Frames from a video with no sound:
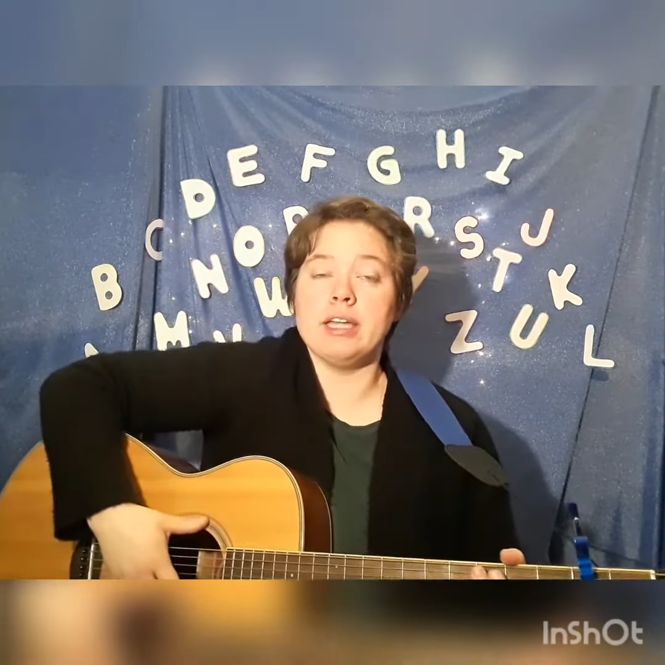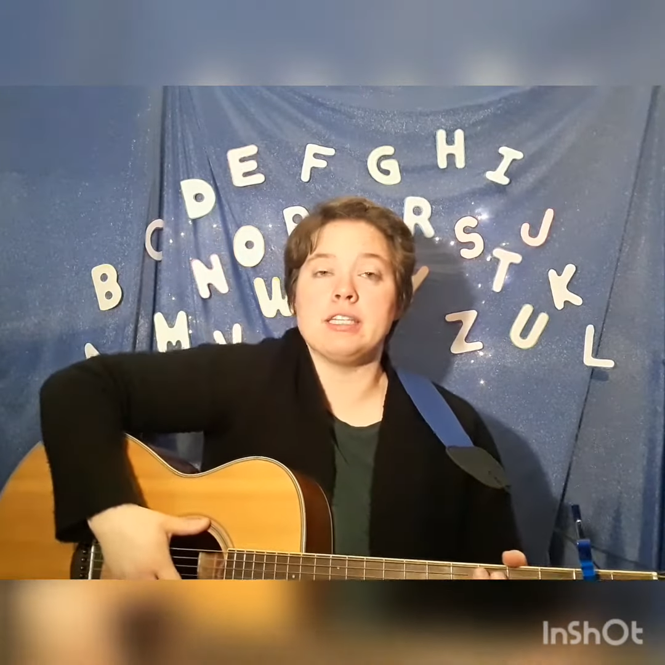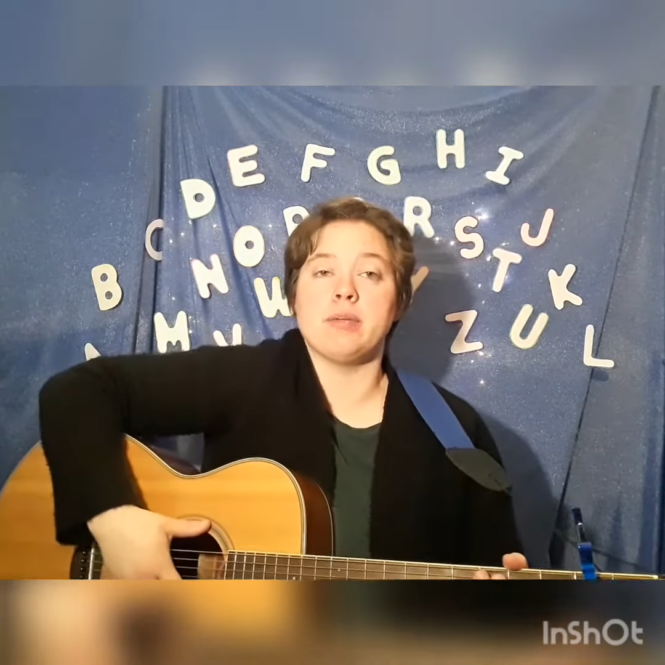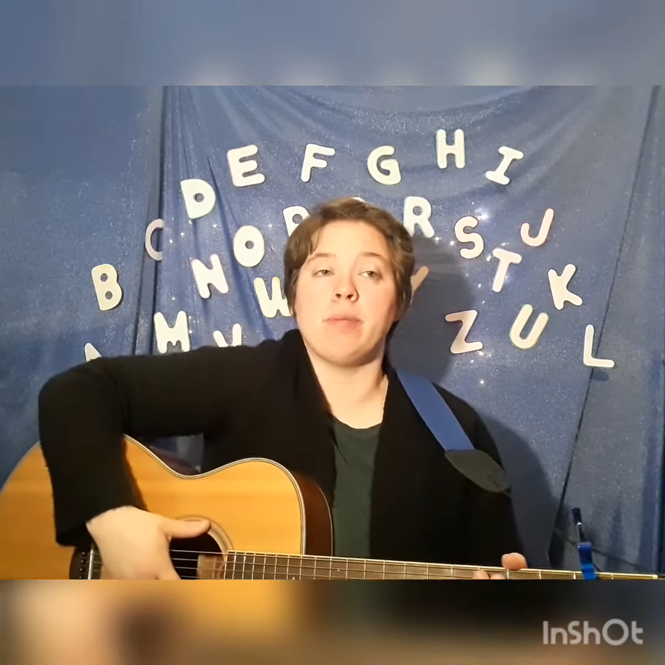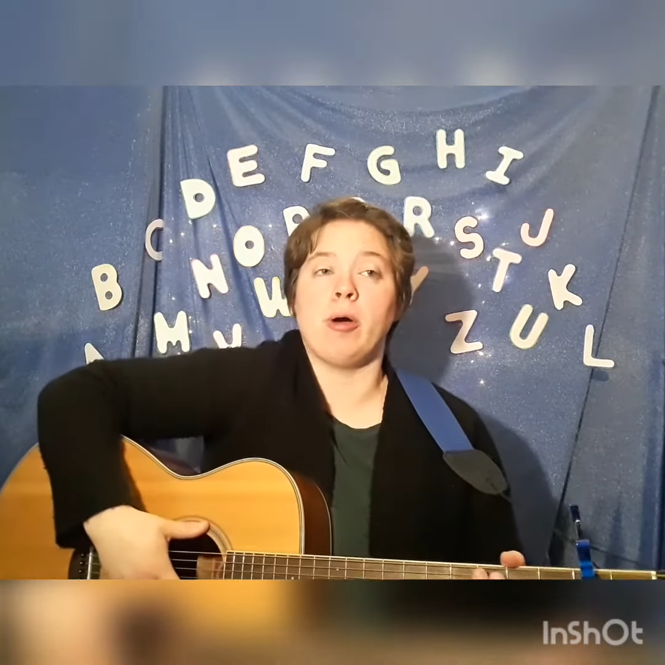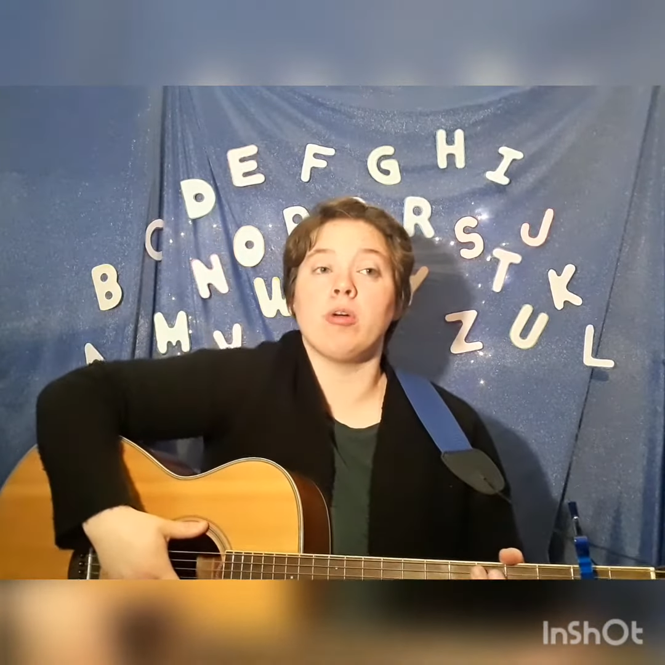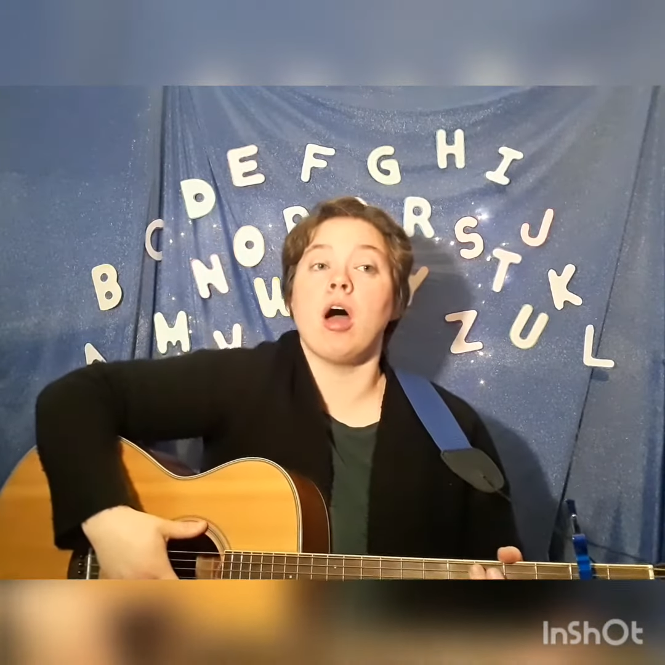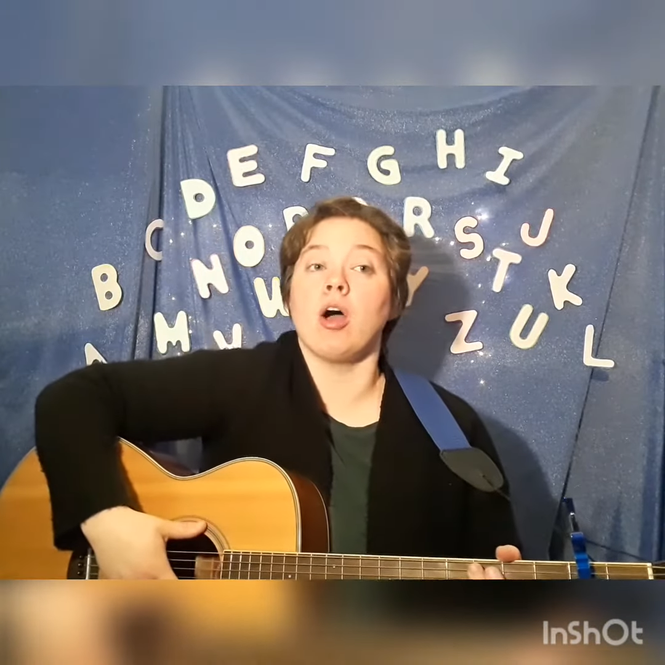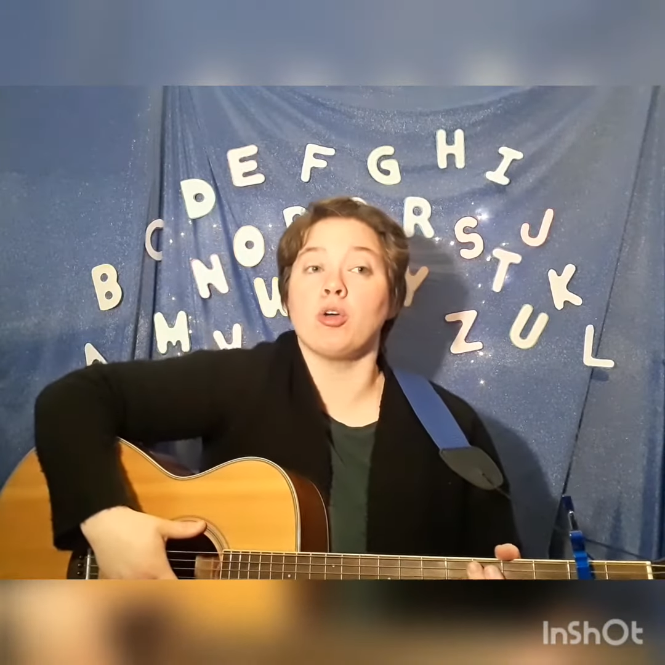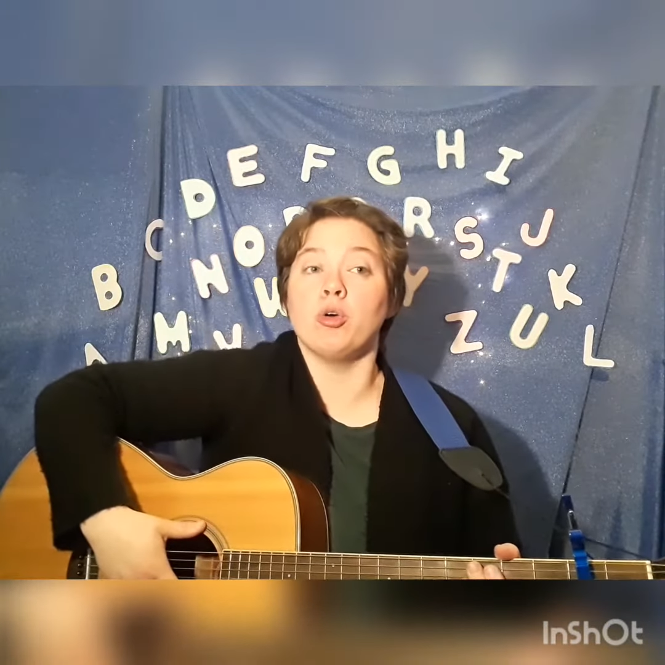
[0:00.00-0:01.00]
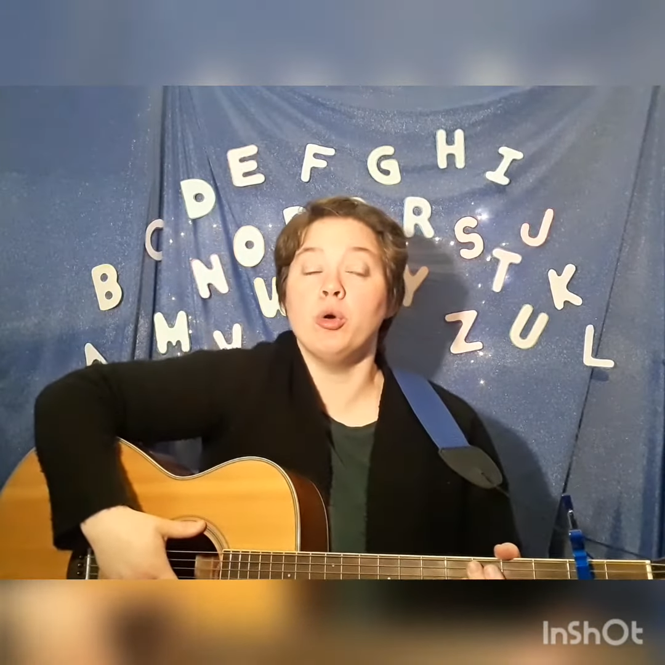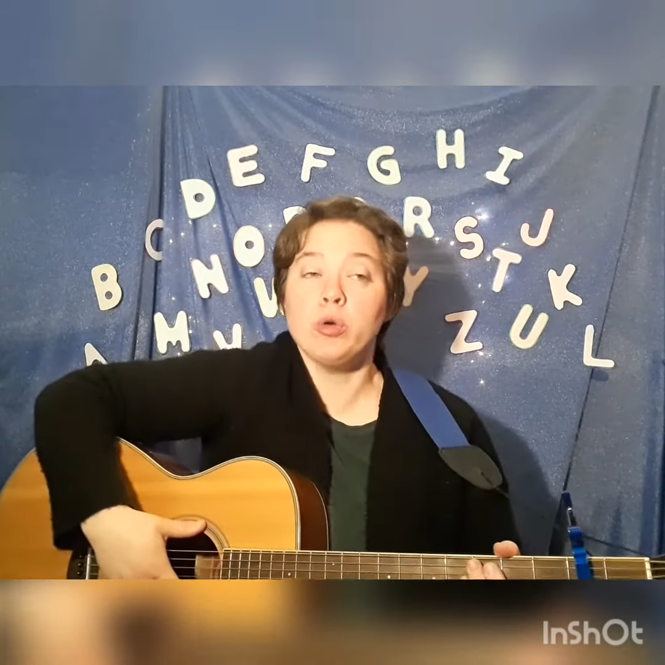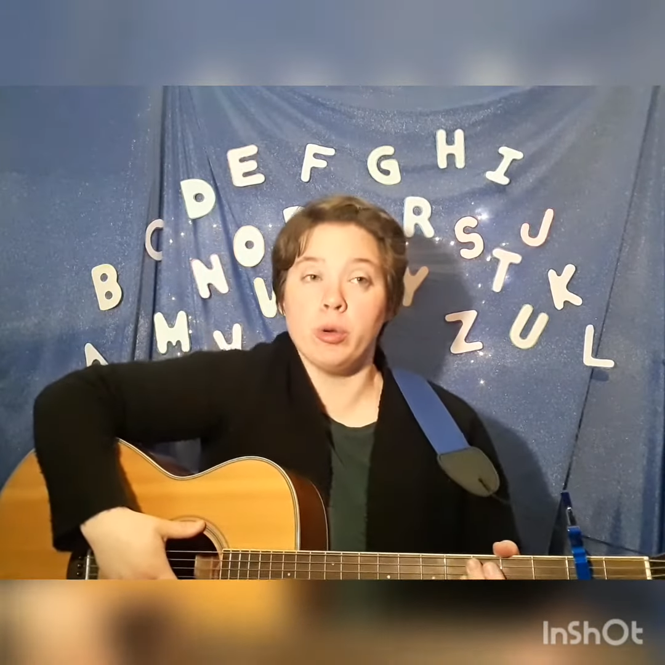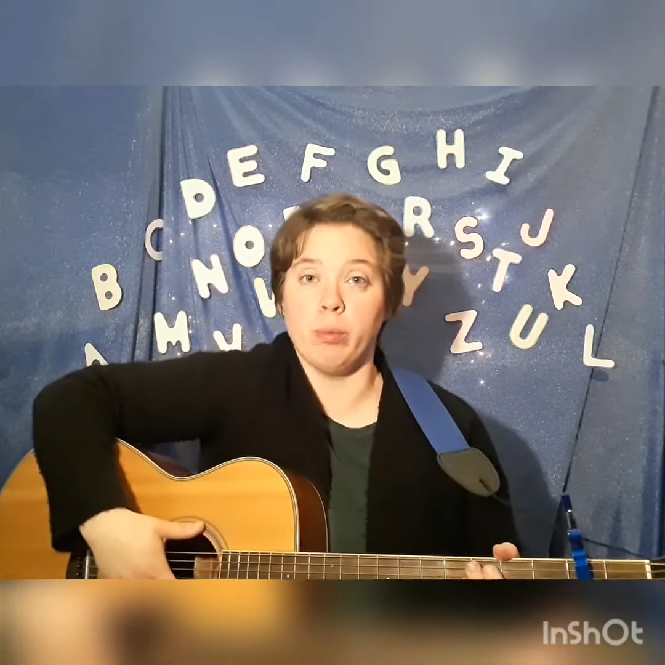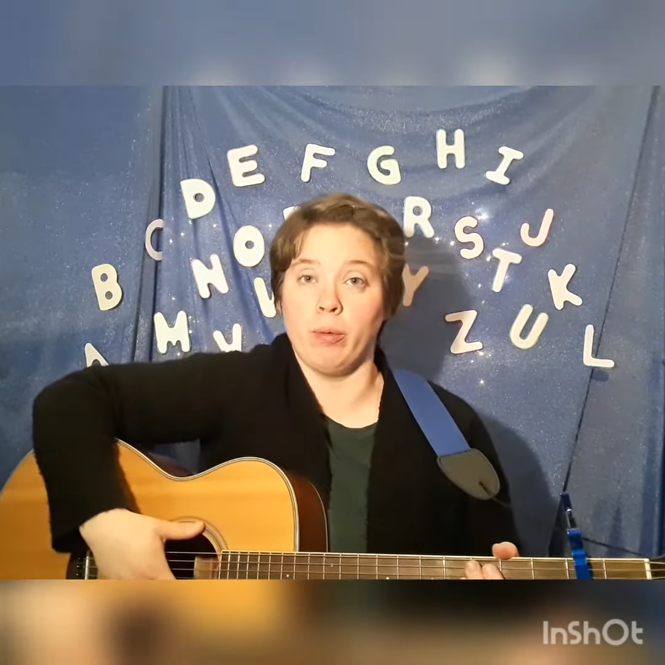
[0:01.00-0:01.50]
is about a
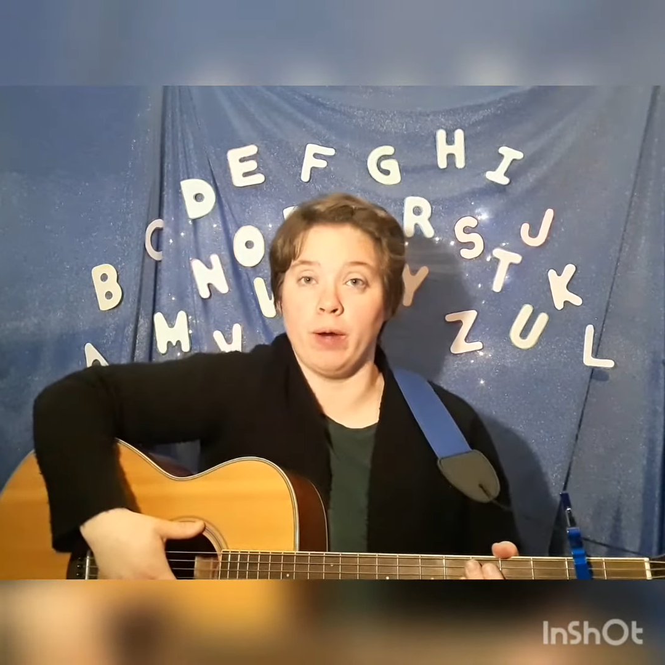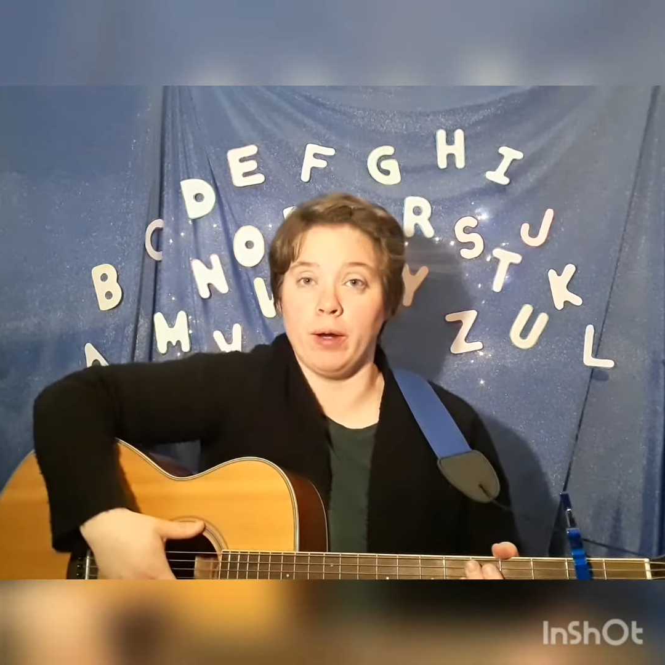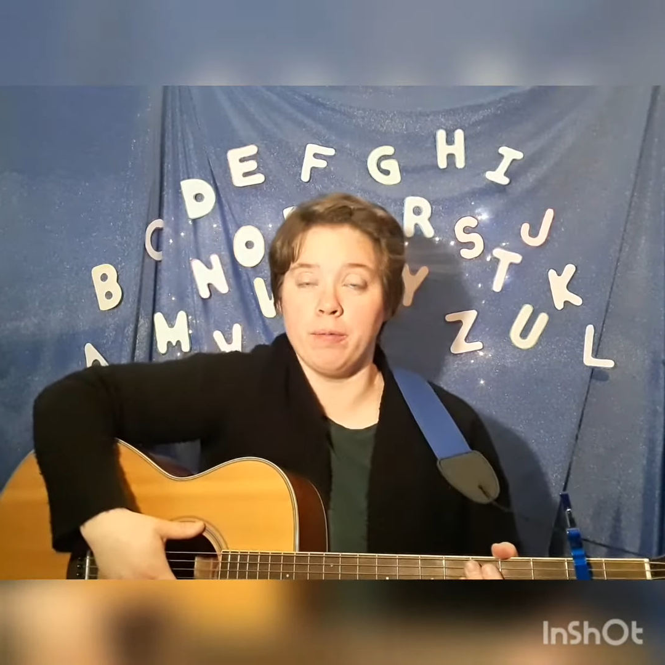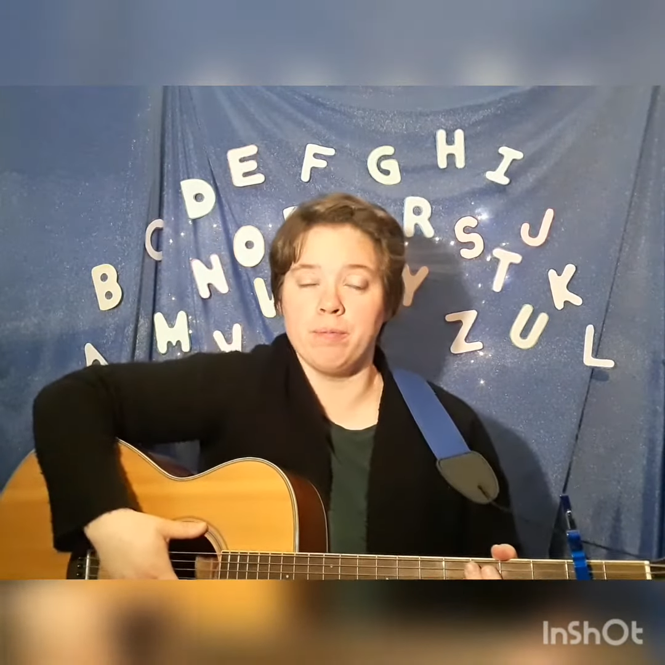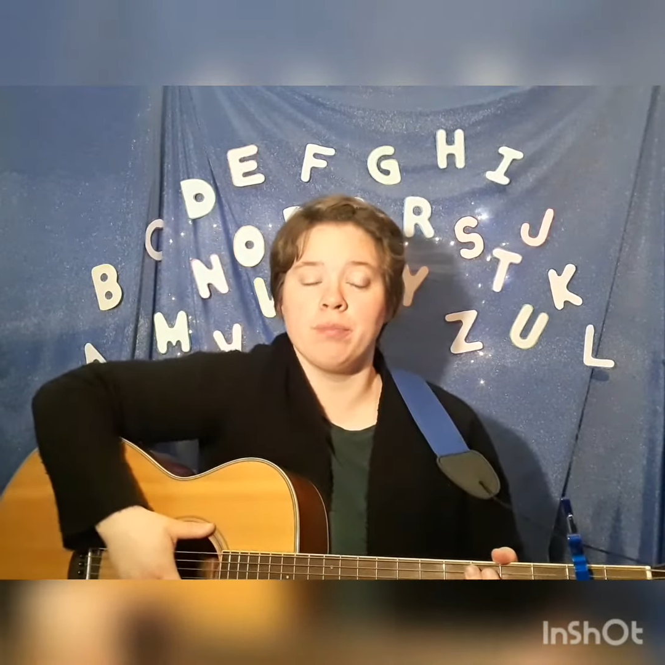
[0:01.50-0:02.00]
kookaburra.